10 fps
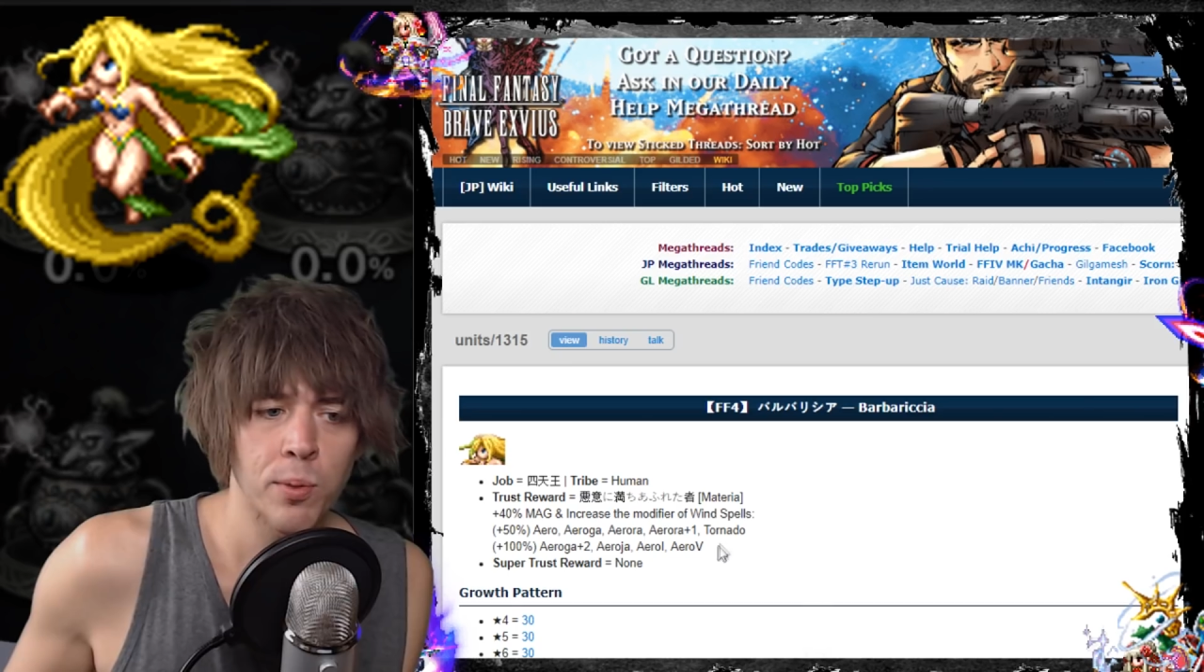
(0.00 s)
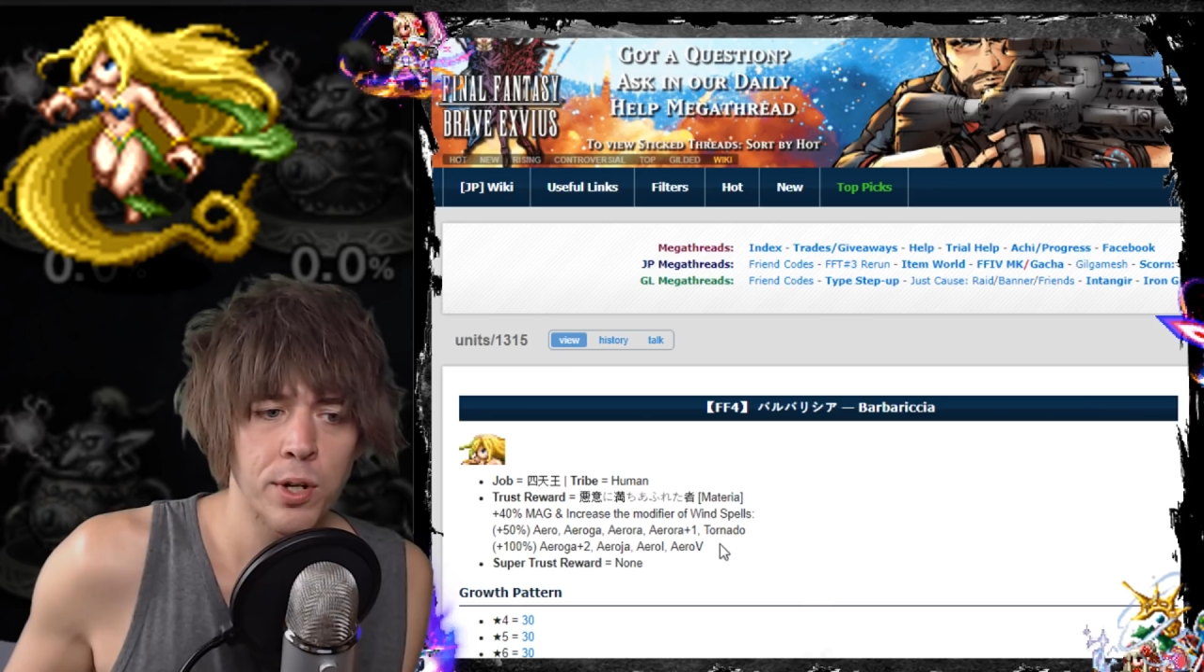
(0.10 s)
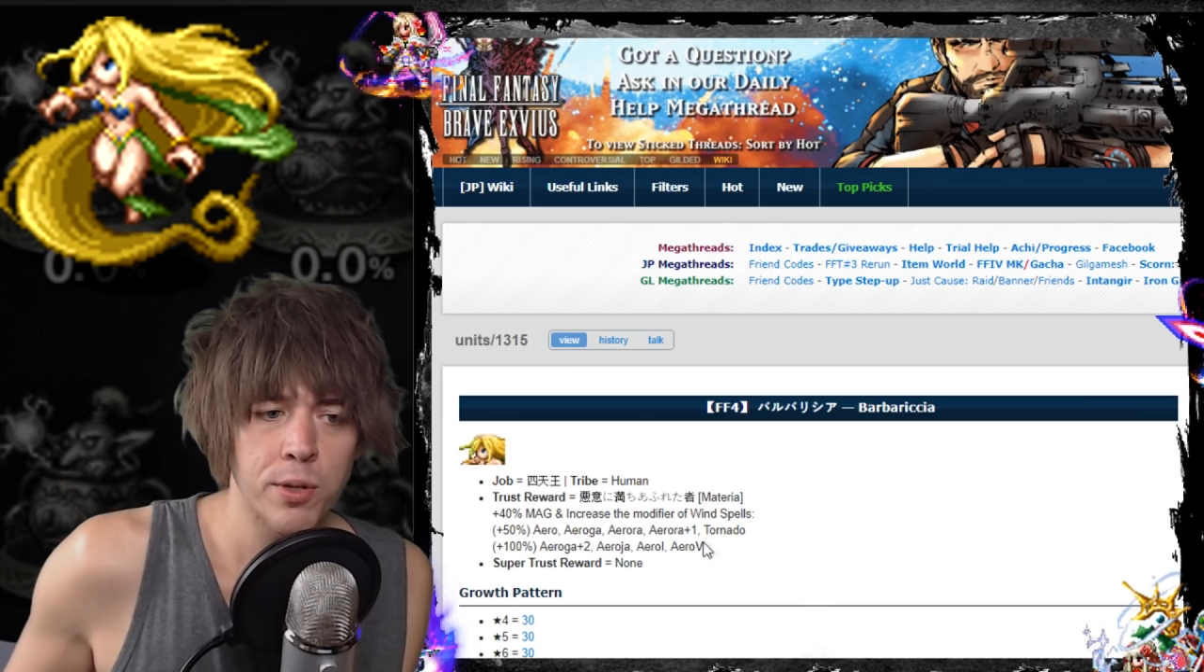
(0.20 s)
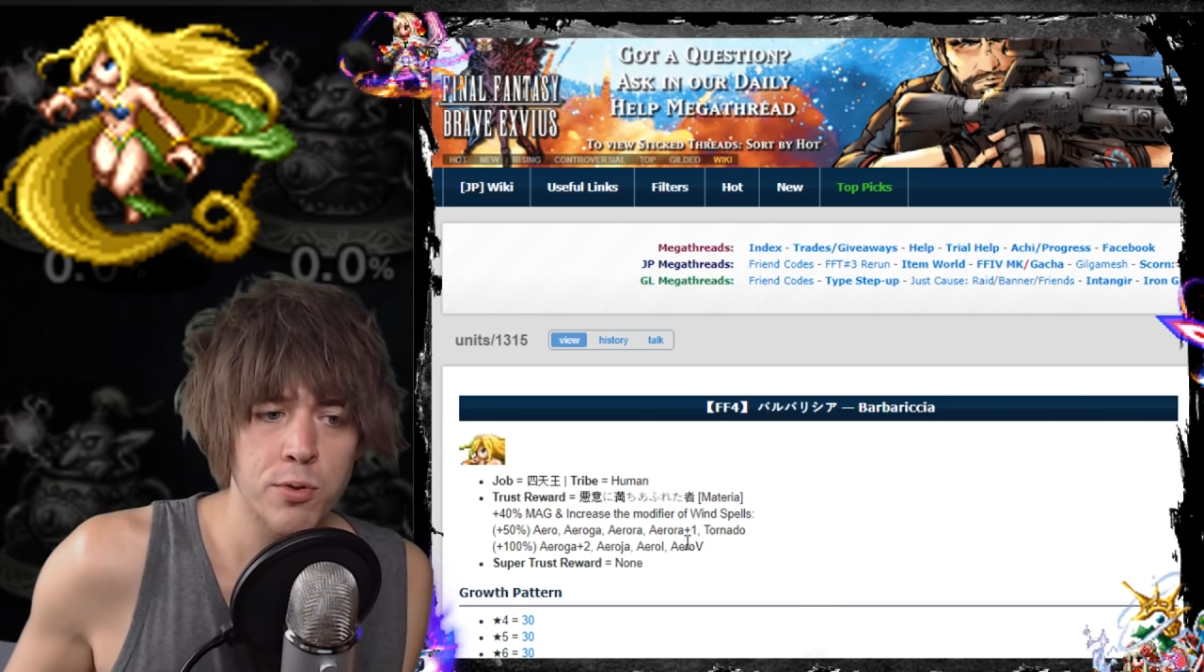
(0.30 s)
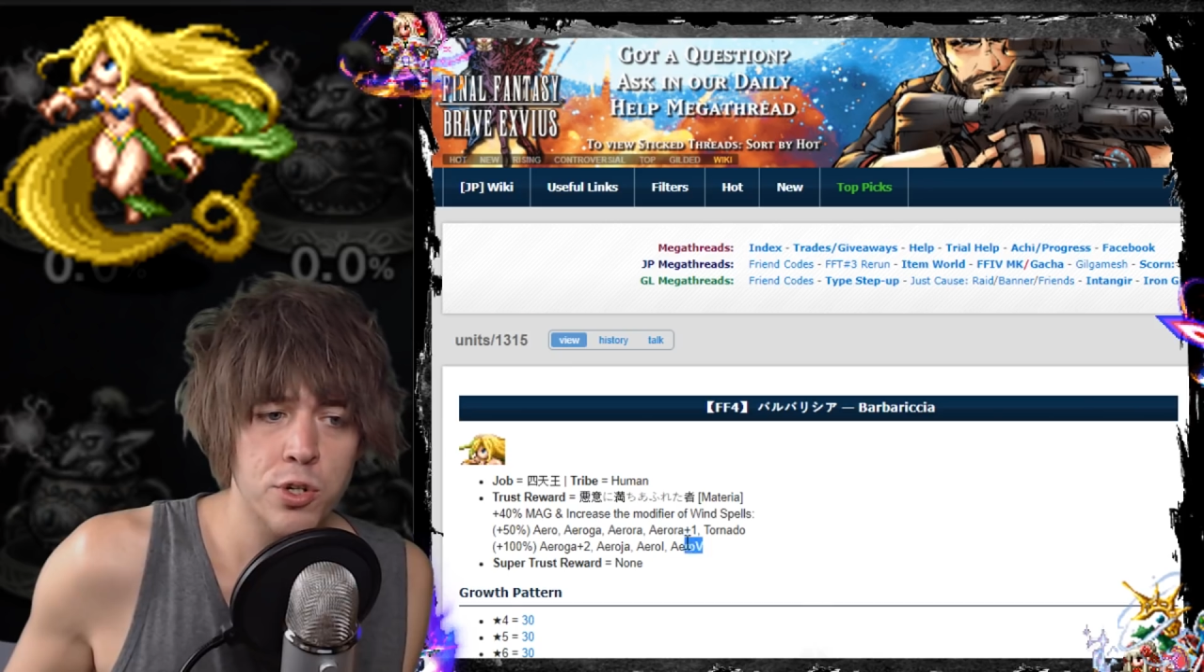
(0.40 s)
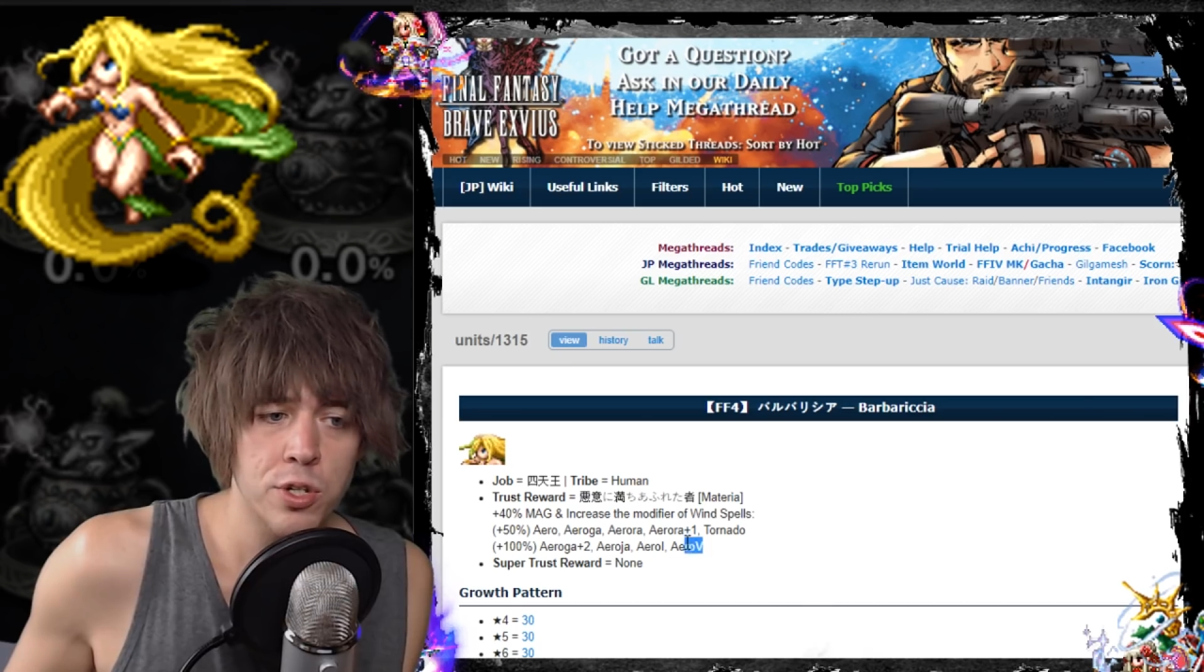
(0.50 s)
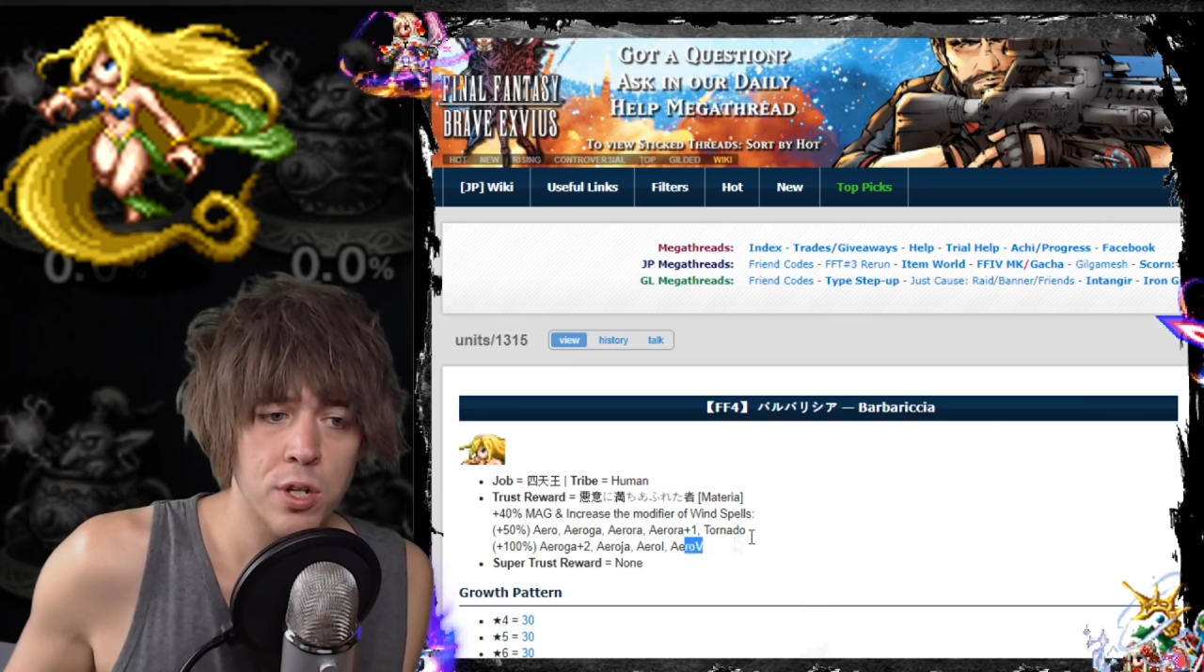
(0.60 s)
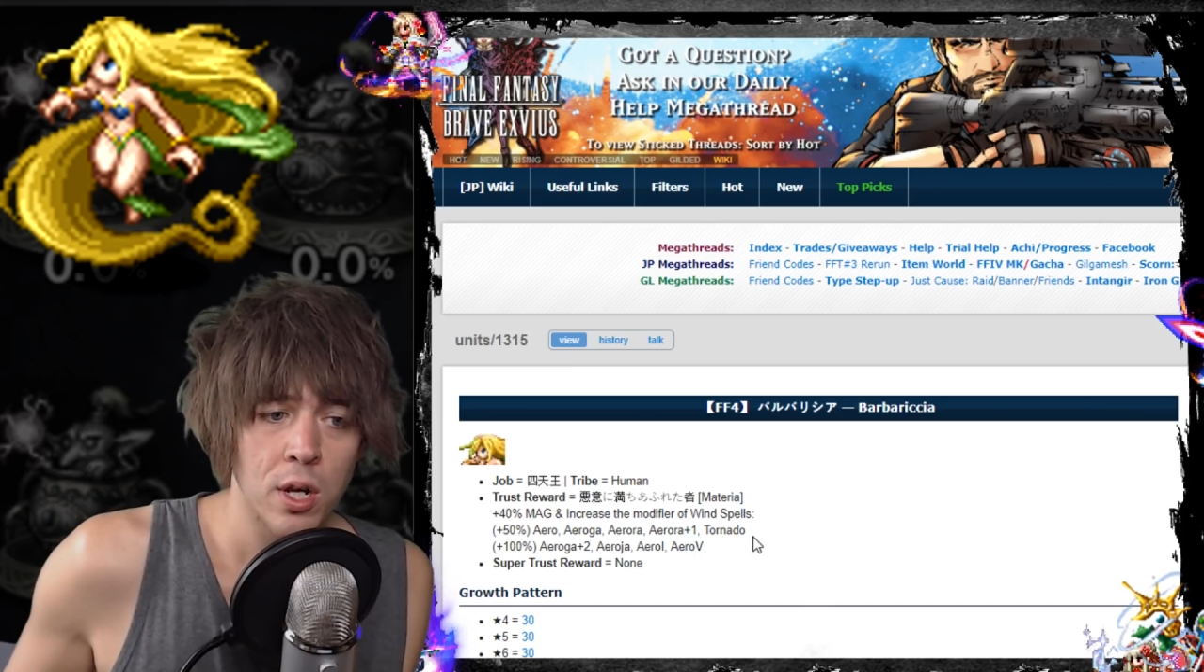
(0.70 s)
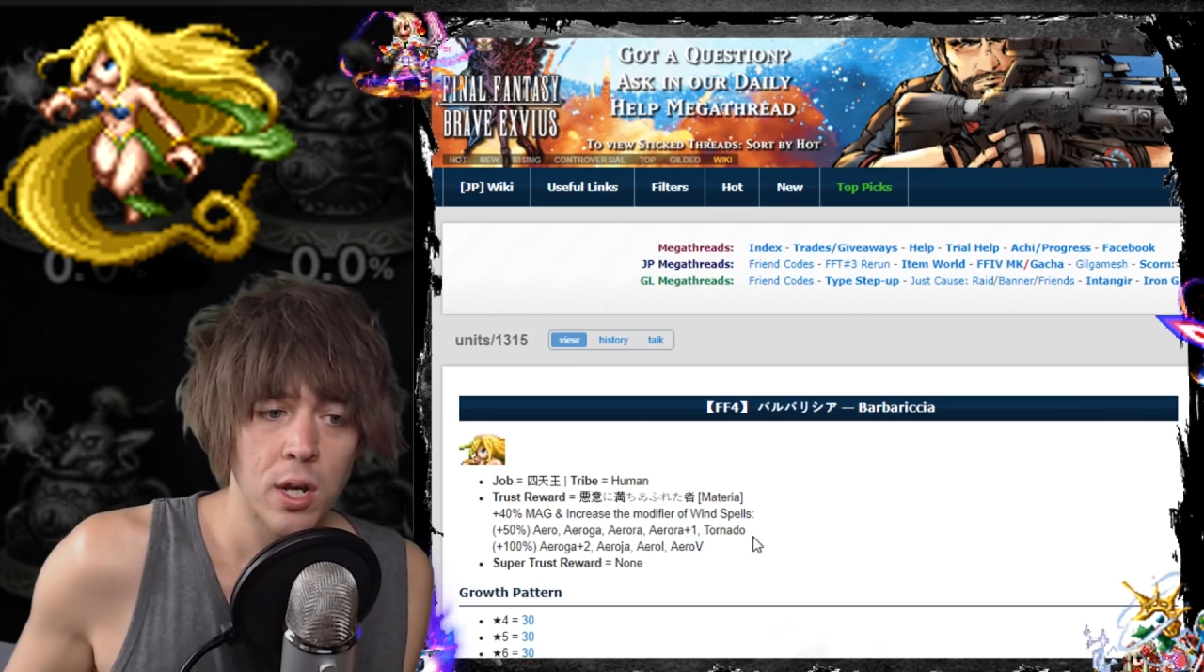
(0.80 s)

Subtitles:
where you just